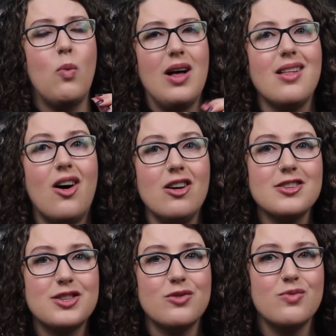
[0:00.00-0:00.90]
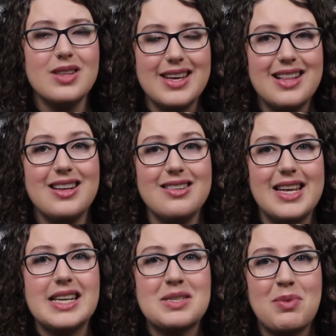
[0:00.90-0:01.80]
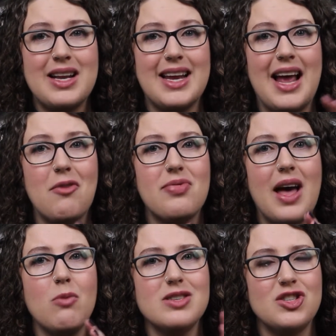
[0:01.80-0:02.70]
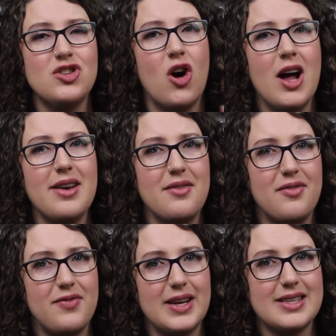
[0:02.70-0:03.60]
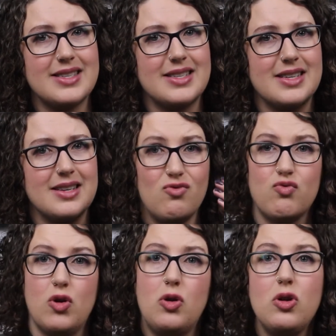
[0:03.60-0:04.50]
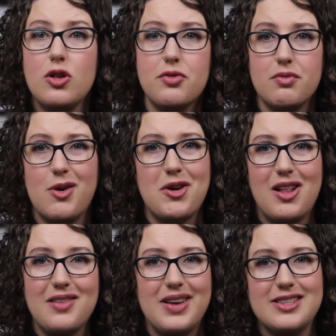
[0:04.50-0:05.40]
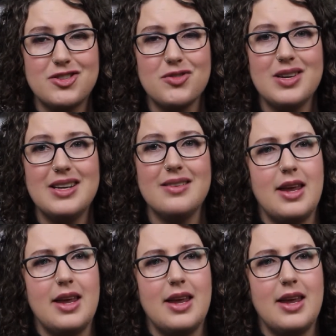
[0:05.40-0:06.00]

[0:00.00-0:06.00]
while also really clearly explaining how that was not a fixed role throughout all of history.